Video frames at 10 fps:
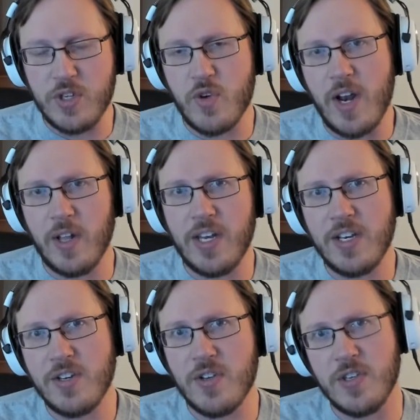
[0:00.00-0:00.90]

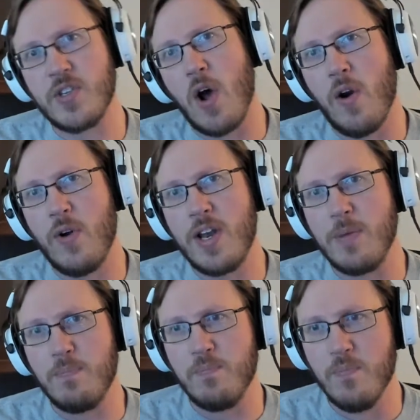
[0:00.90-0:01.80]
adrenaline into this
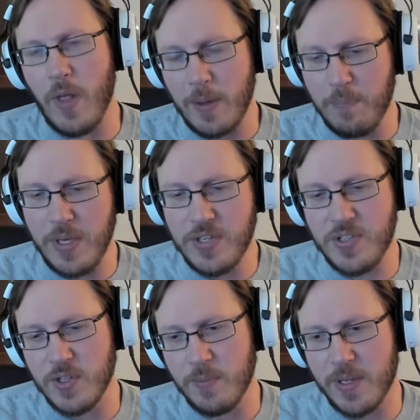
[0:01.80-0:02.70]
already, like,
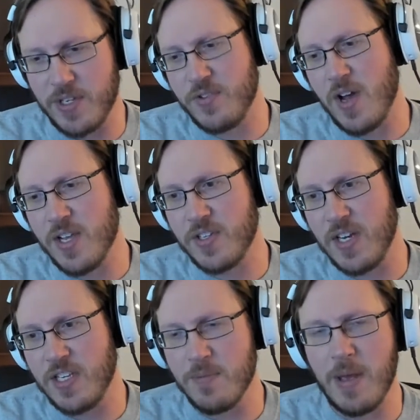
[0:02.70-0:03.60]
bestial
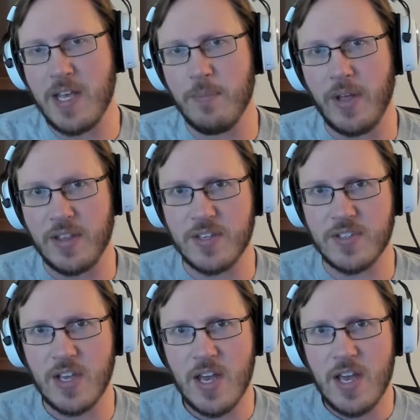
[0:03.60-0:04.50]
monstrosity to make him, like,
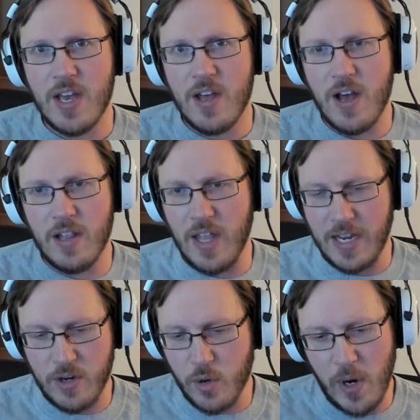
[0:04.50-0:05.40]
this,
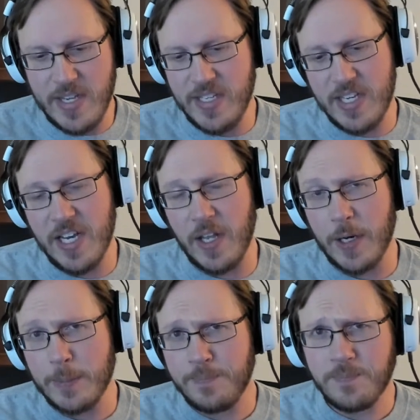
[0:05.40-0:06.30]
like, crazy
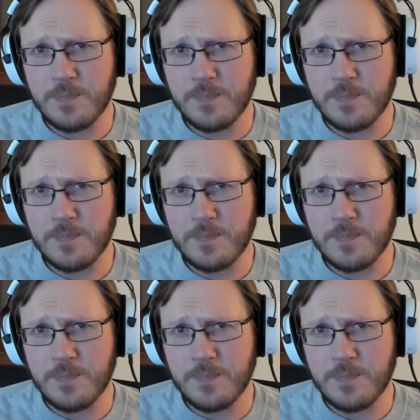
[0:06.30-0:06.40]
killer.